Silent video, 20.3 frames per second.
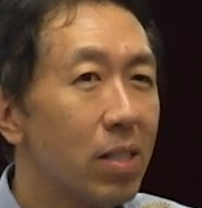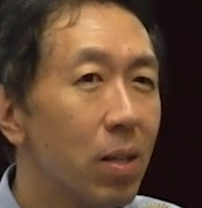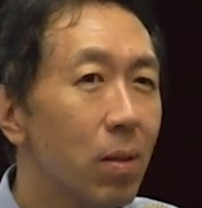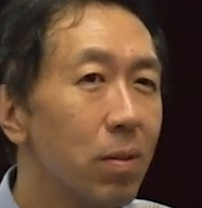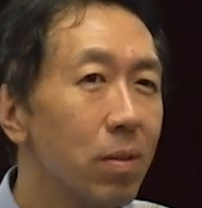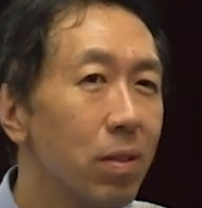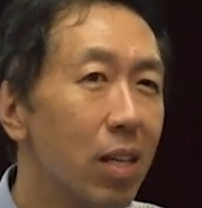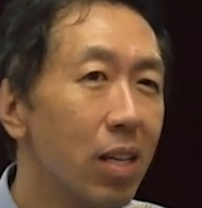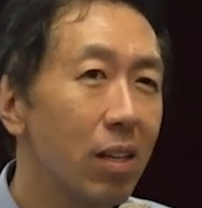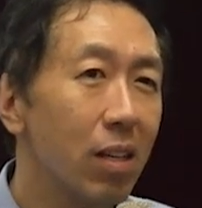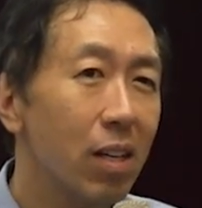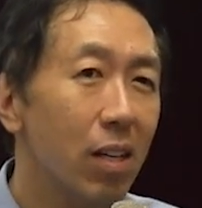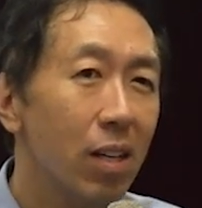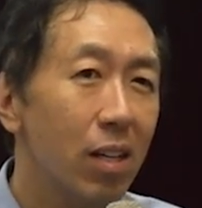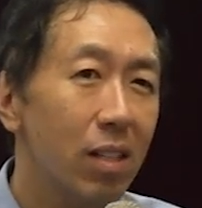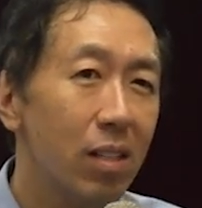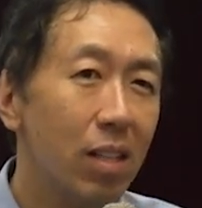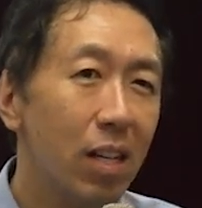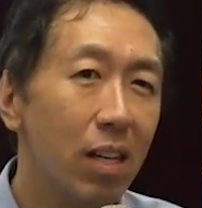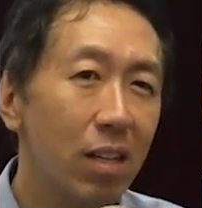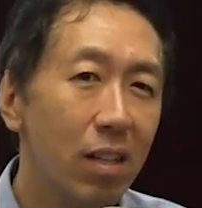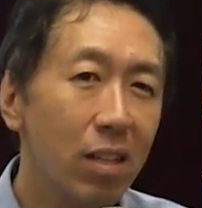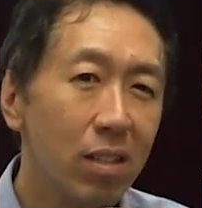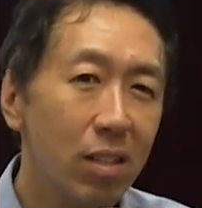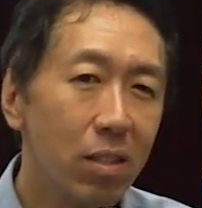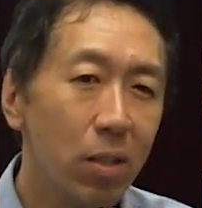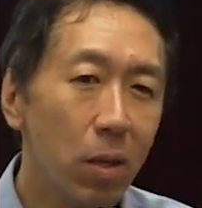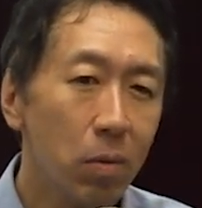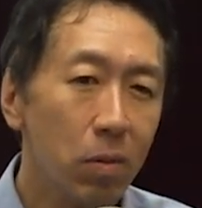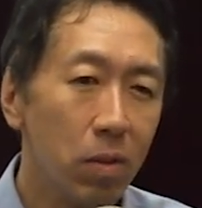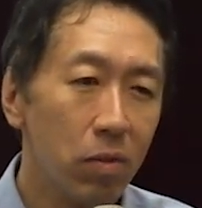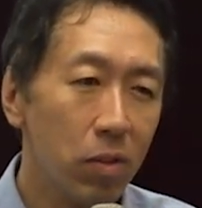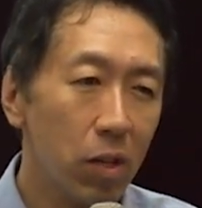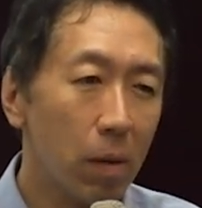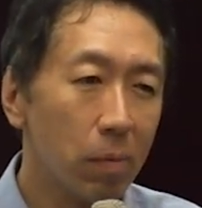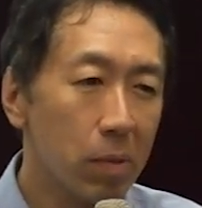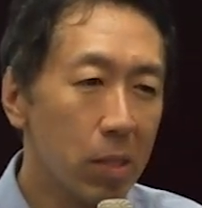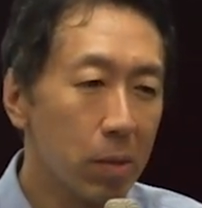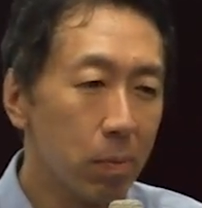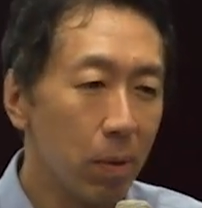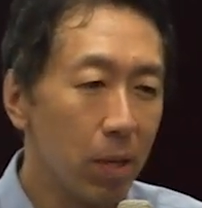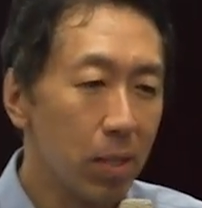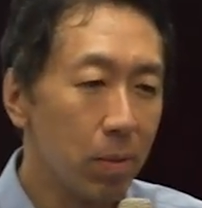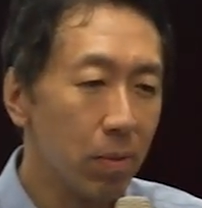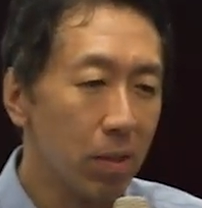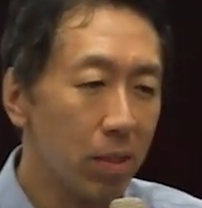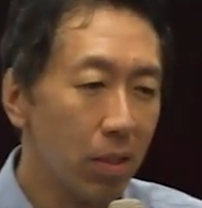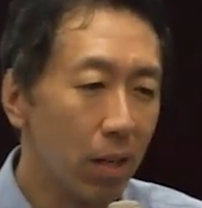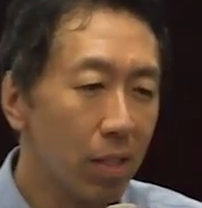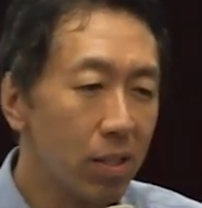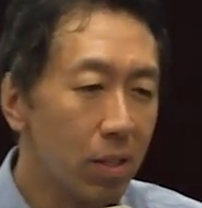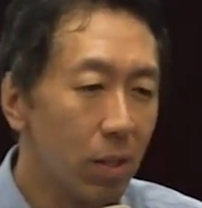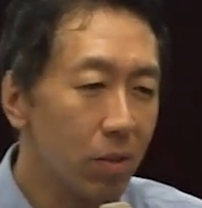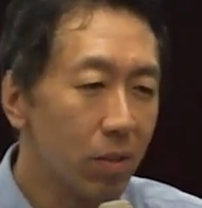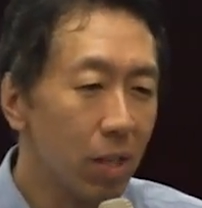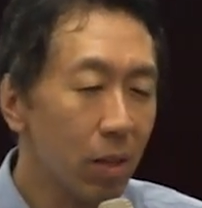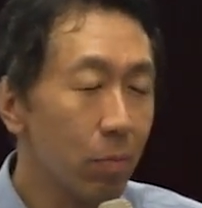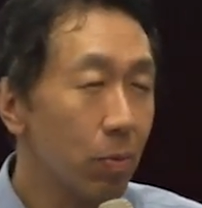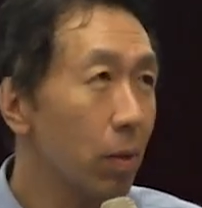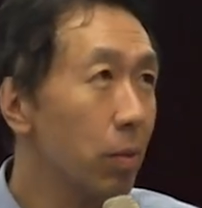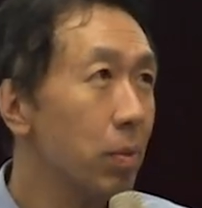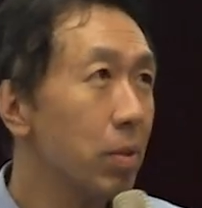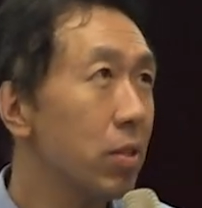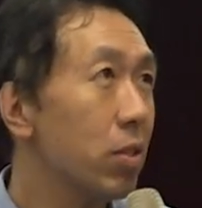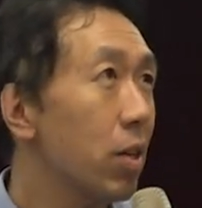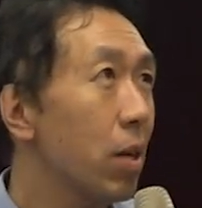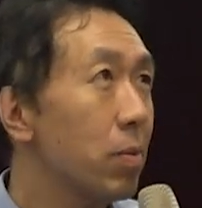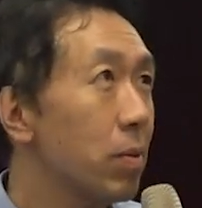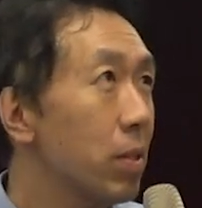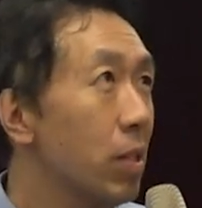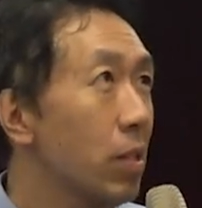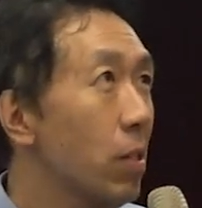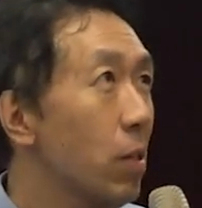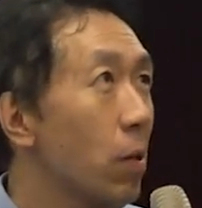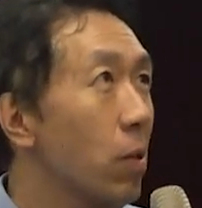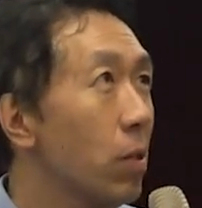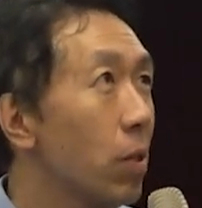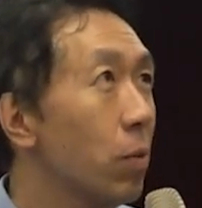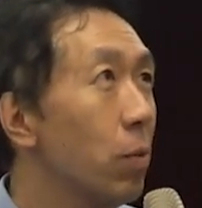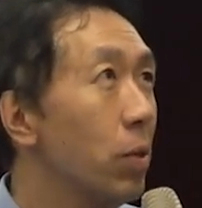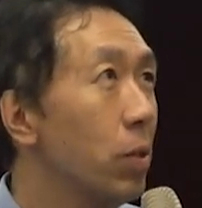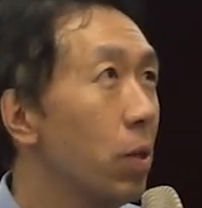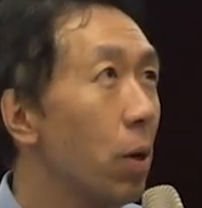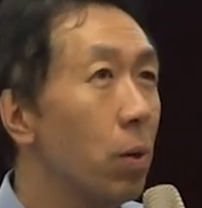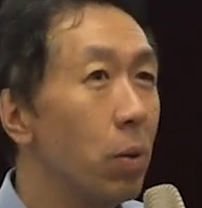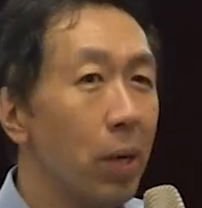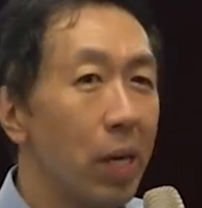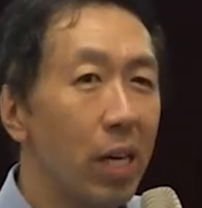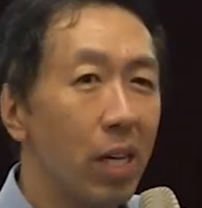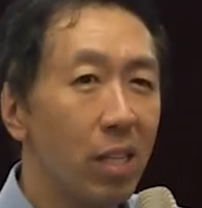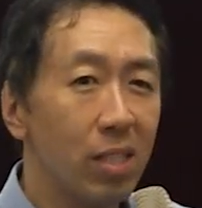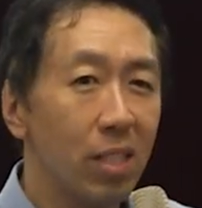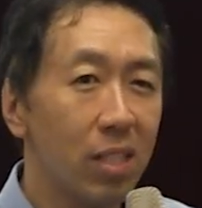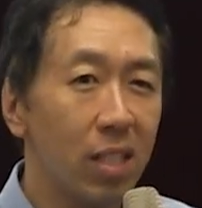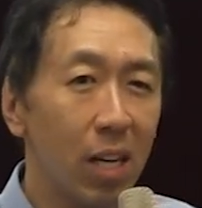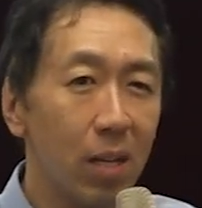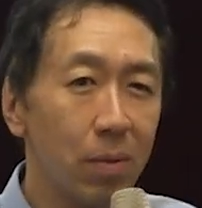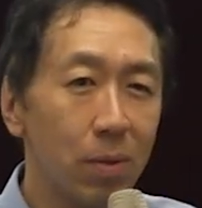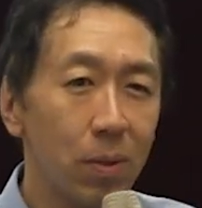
don't think, in terms of job displacement, I don't think programmers' jobs are going to go away anytime